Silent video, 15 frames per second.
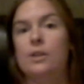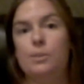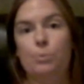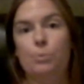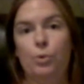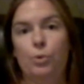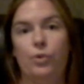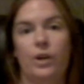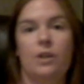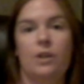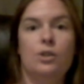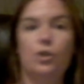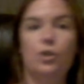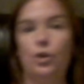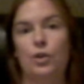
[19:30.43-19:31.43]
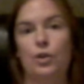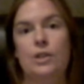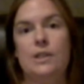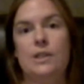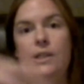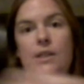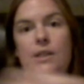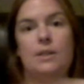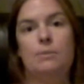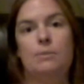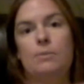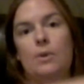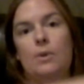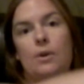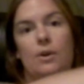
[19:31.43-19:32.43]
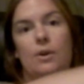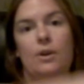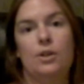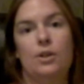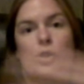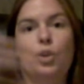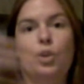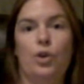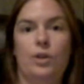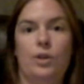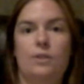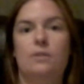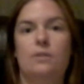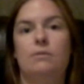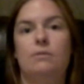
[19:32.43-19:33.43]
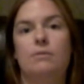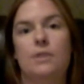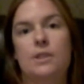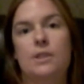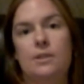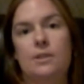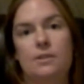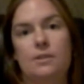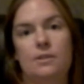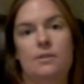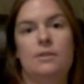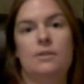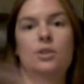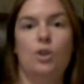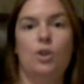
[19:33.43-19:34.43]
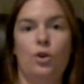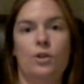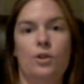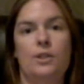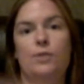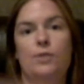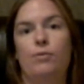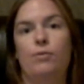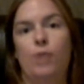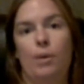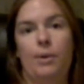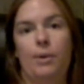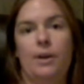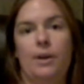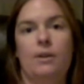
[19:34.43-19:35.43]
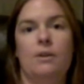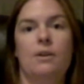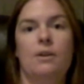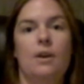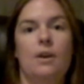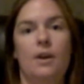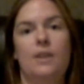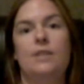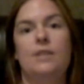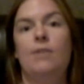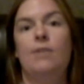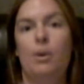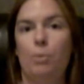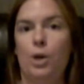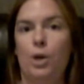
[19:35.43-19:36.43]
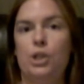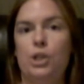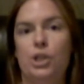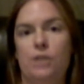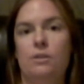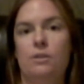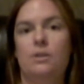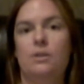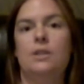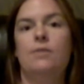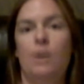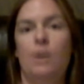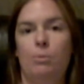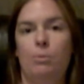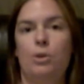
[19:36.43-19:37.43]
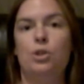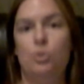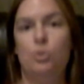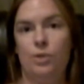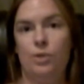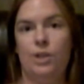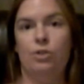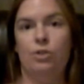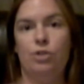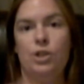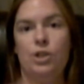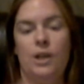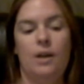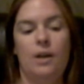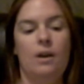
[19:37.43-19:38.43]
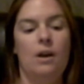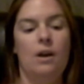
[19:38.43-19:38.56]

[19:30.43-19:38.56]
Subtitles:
It's moving. It's currency. It's current. It's current. It's flowing. It's a vibration. It's a vibrational energy.